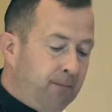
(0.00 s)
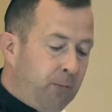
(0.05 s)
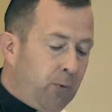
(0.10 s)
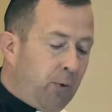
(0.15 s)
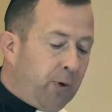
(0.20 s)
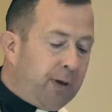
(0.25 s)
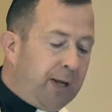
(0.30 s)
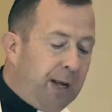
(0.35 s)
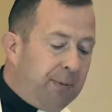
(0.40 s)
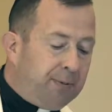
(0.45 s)

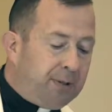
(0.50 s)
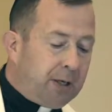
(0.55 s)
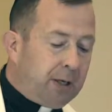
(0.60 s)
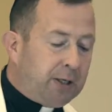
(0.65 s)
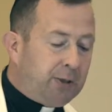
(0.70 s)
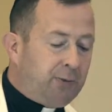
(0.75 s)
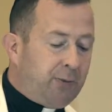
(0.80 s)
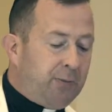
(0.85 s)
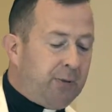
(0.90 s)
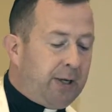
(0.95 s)
What keeps
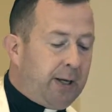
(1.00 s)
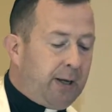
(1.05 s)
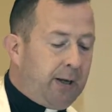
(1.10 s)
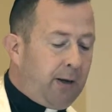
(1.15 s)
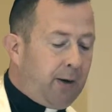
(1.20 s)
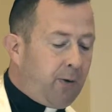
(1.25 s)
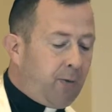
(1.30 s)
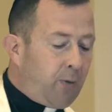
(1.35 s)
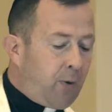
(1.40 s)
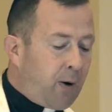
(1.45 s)
us from
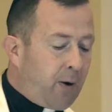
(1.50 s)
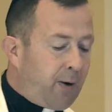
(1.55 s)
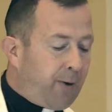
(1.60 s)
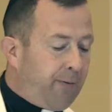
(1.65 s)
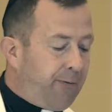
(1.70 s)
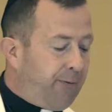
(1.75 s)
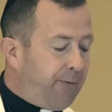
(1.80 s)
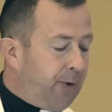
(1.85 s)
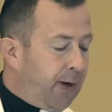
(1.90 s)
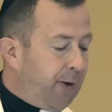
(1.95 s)
taking a walk
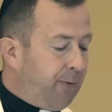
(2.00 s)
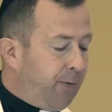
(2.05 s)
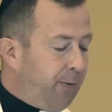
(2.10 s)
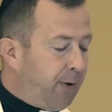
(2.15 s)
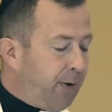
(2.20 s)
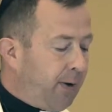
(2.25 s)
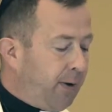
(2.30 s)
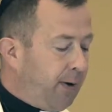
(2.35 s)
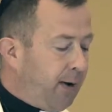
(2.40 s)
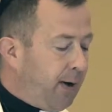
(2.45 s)
of faith with
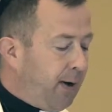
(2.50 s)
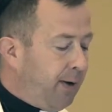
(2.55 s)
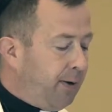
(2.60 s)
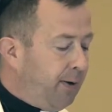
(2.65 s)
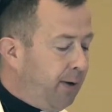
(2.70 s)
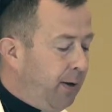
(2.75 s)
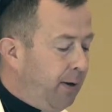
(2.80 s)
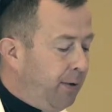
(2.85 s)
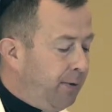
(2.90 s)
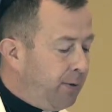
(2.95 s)
our God
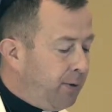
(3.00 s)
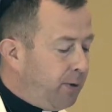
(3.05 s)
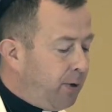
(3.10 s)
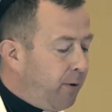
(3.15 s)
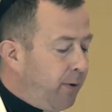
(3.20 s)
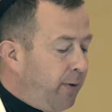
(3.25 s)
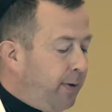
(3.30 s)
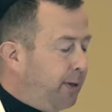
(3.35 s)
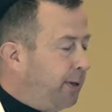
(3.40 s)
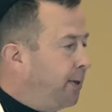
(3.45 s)
to
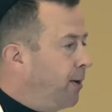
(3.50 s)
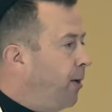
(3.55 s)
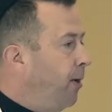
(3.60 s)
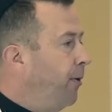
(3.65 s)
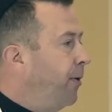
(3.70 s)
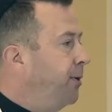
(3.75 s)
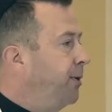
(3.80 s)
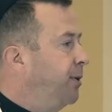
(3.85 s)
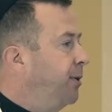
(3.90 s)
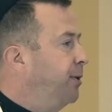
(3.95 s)
do what He has
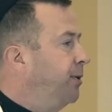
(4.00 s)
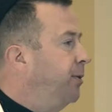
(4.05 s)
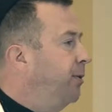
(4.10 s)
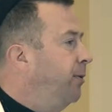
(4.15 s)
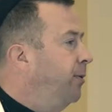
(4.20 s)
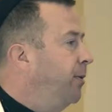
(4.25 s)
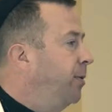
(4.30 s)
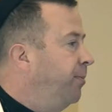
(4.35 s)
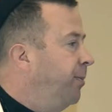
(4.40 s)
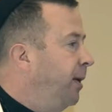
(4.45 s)
called us to
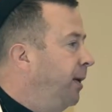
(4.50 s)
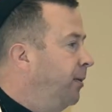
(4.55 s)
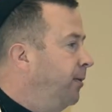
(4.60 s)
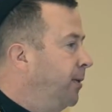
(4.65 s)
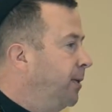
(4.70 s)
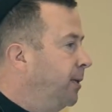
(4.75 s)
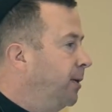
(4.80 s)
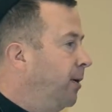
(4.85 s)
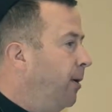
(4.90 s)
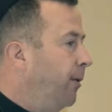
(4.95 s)
do and to be who He
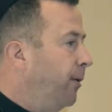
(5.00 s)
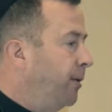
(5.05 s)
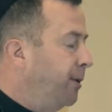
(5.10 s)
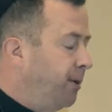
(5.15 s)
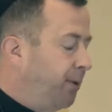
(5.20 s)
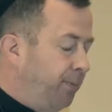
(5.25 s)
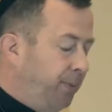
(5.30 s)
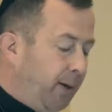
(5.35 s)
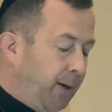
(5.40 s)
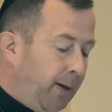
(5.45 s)
has called us
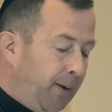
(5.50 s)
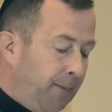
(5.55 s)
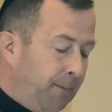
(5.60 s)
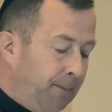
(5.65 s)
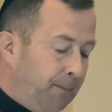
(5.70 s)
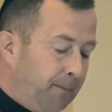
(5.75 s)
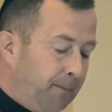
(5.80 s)
to be?